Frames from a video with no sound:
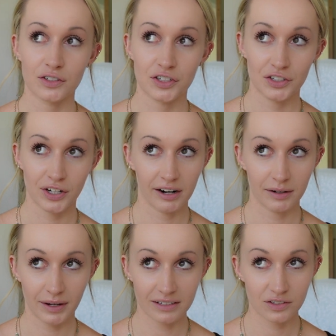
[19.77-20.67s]
just sharing
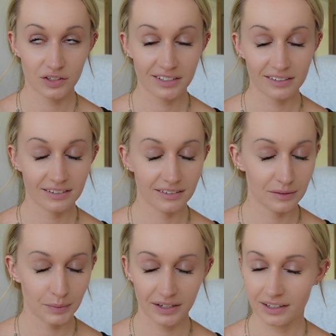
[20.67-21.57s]
messages,
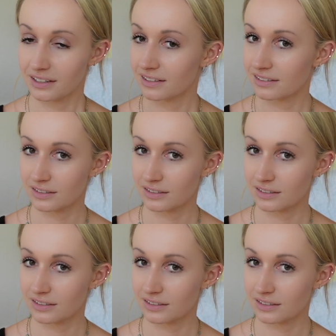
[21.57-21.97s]
Spirit is